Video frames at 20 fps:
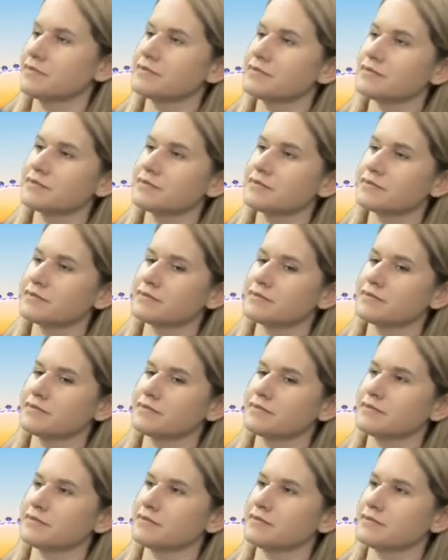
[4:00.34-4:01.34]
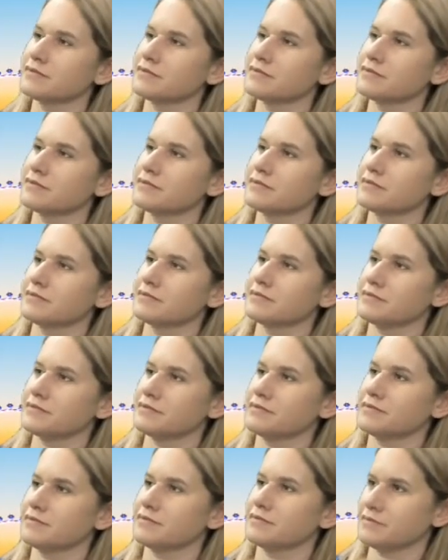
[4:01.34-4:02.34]

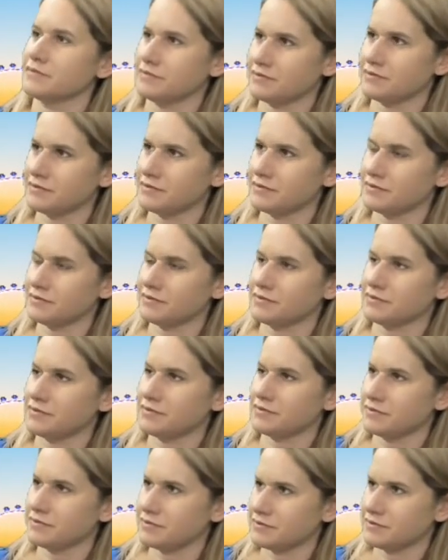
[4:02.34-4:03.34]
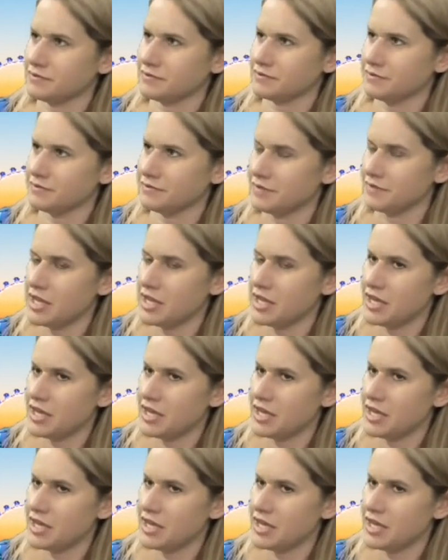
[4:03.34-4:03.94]
[no speech]